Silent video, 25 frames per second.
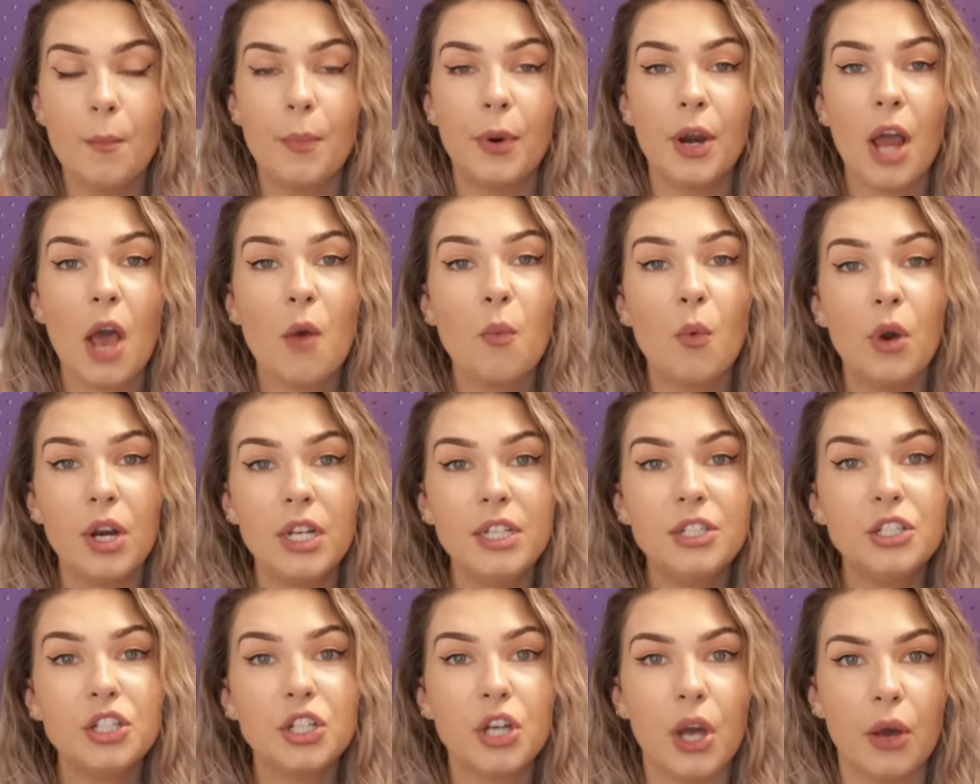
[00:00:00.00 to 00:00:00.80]
But I
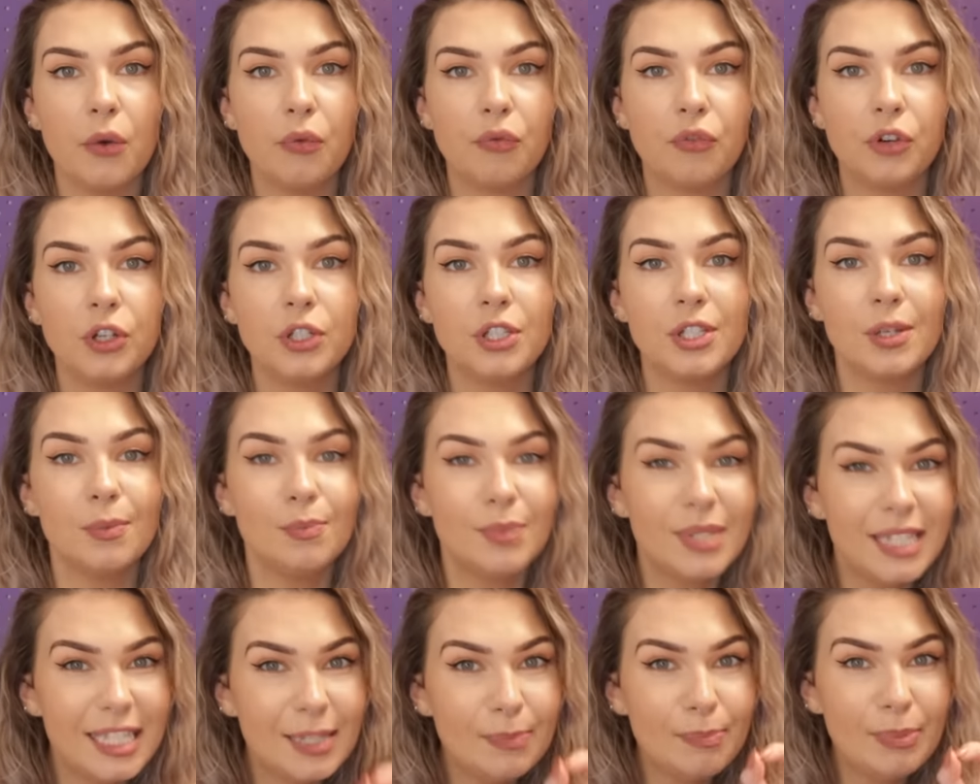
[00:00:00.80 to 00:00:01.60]
wanted to go through some
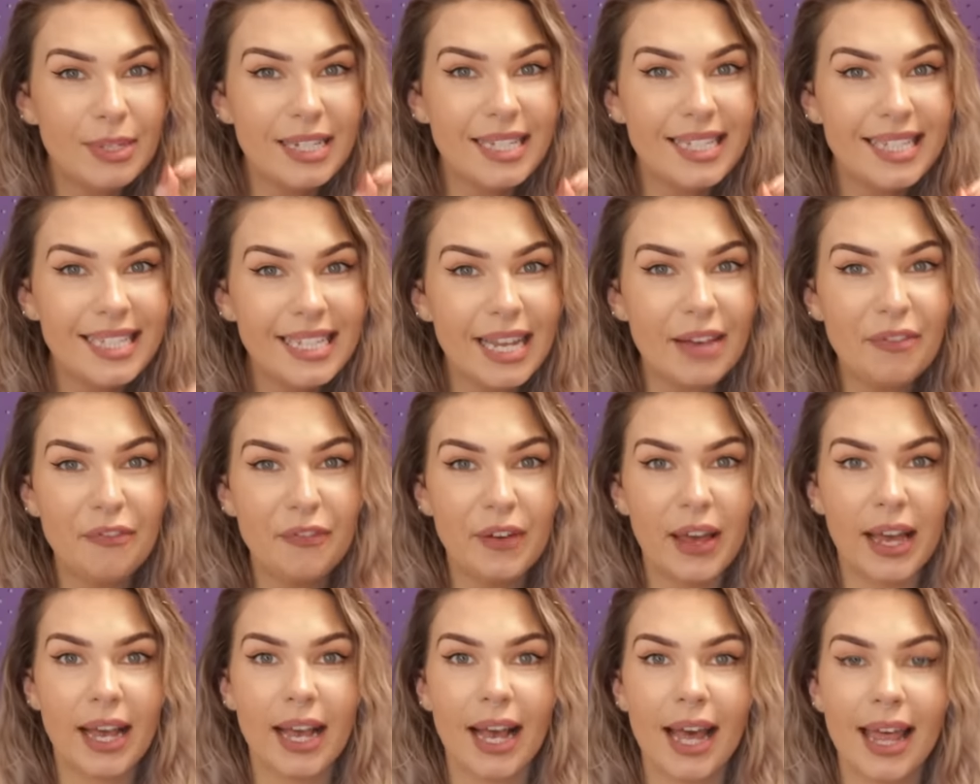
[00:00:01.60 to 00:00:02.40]

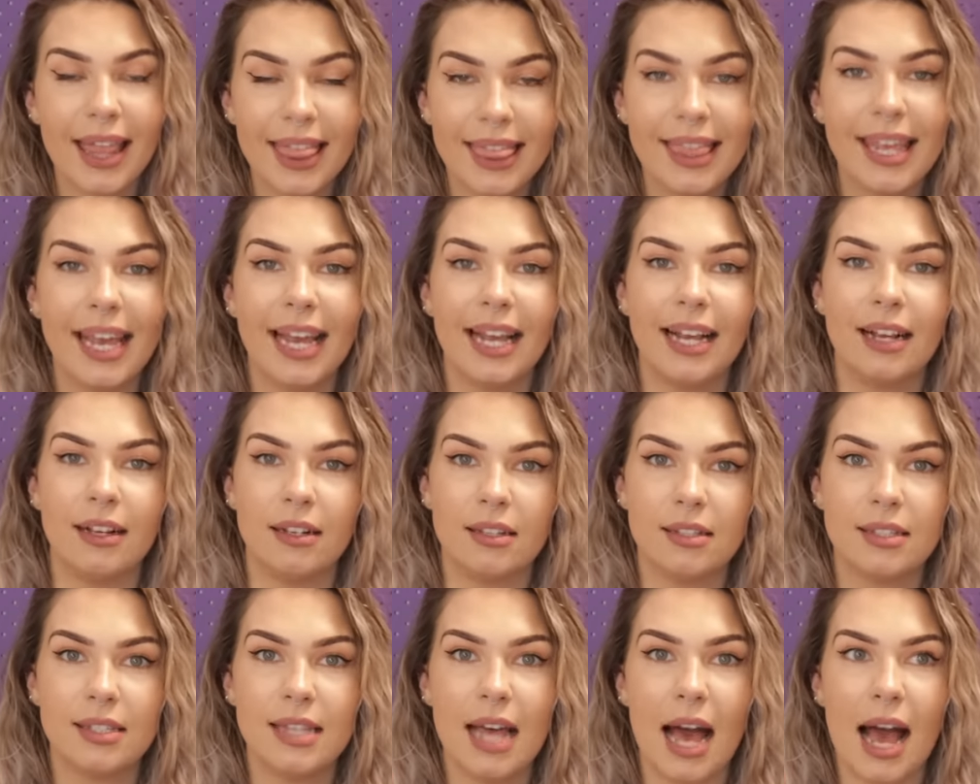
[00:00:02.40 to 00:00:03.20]
specific
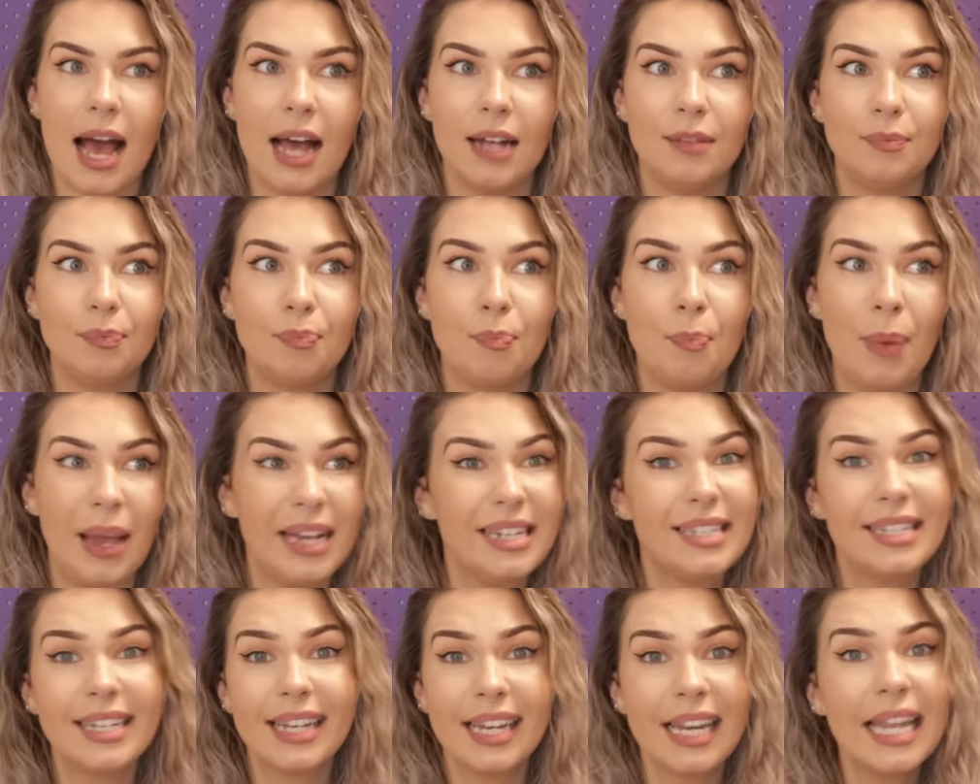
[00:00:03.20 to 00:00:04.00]
things that
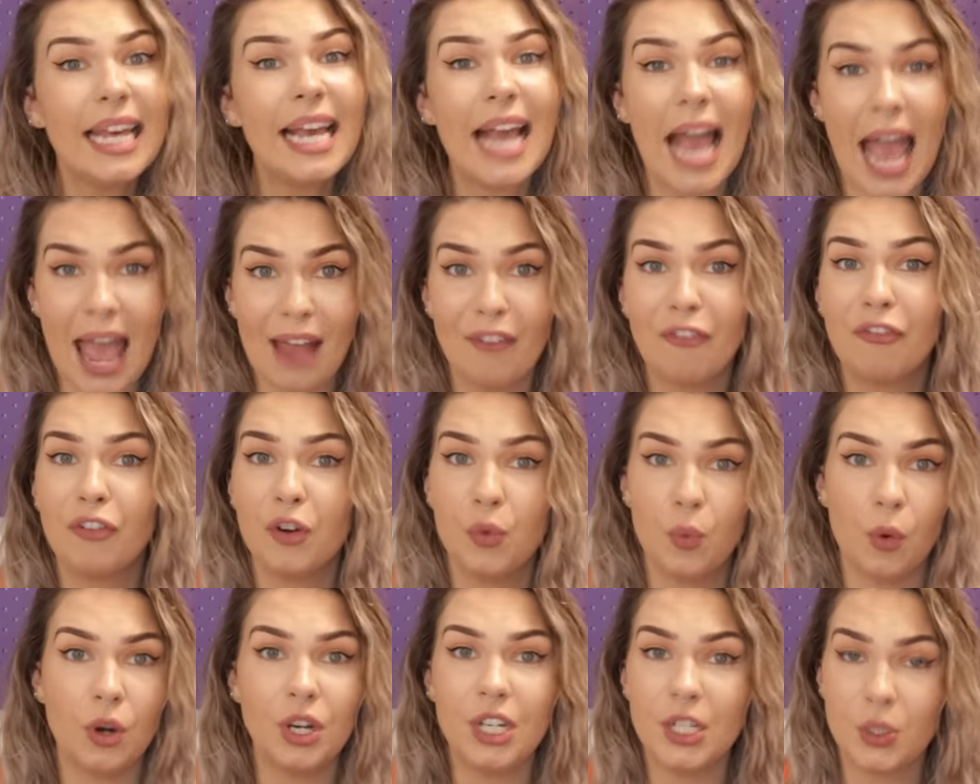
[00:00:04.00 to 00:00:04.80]
basically
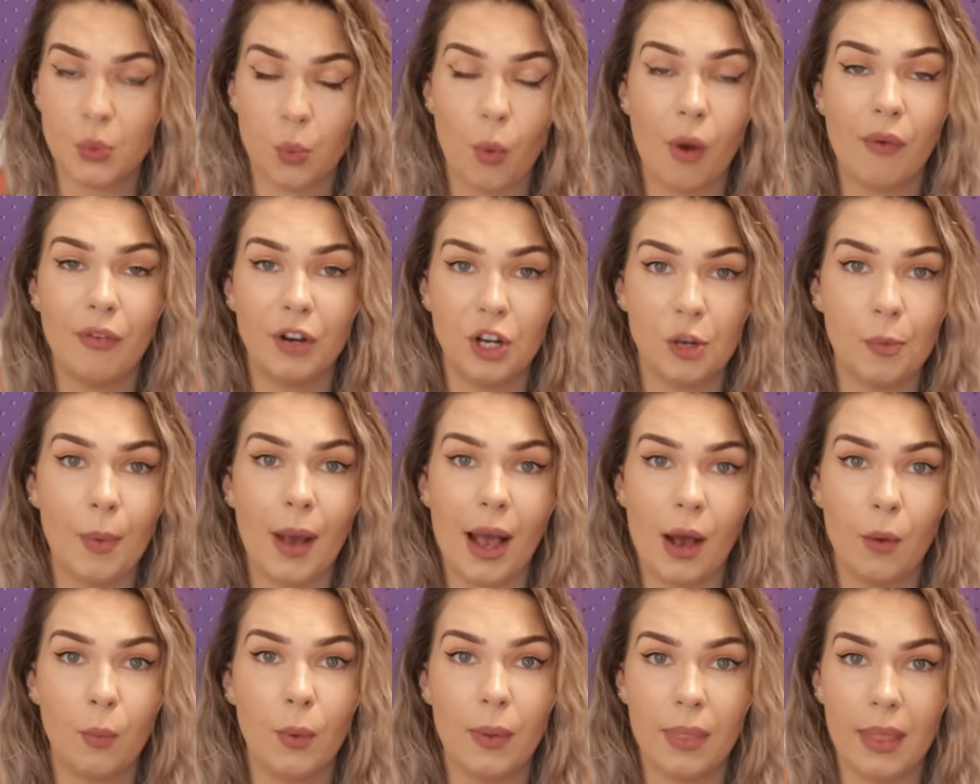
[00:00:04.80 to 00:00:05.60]
everyone is worried
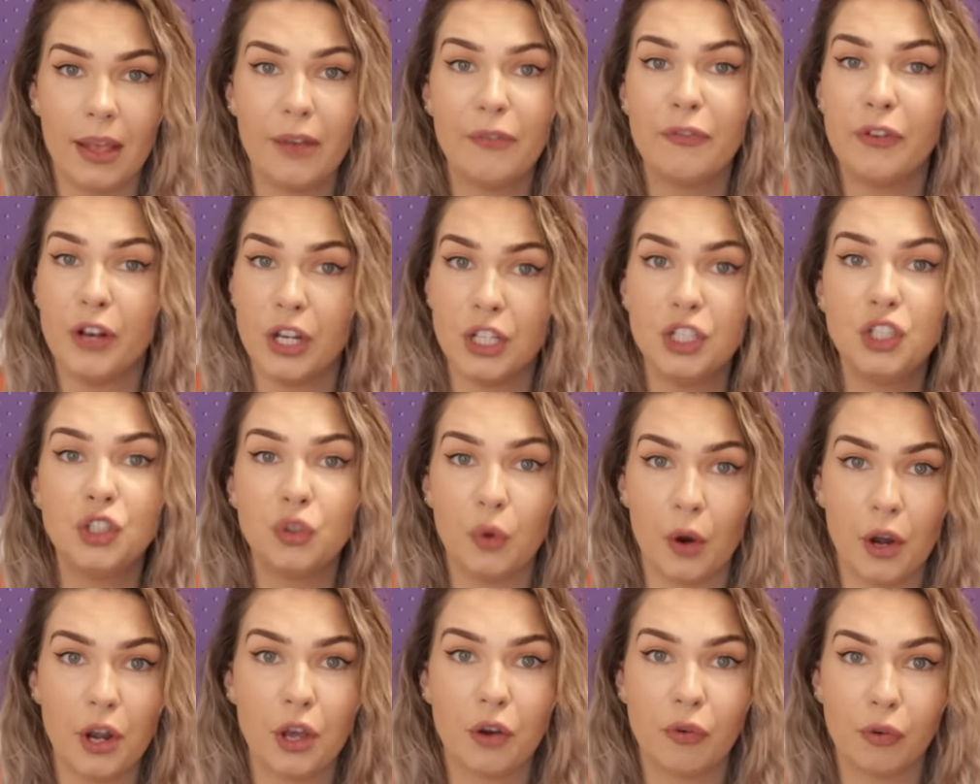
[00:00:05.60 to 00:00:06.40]
about when they first
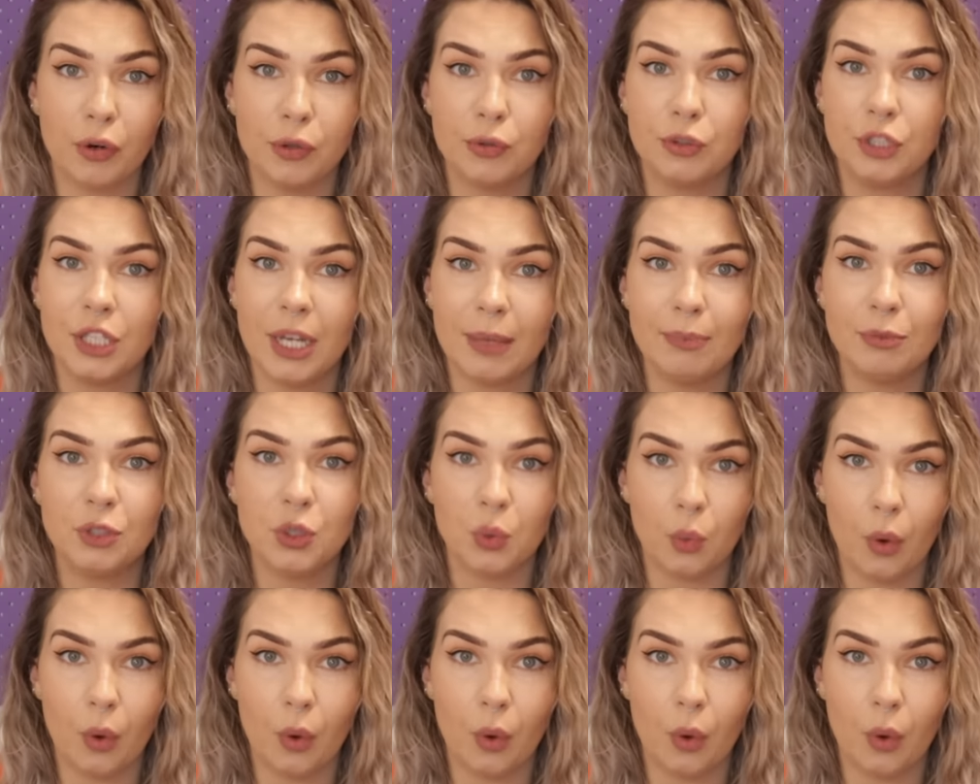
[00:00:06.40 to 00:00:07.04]
join a cruise ship to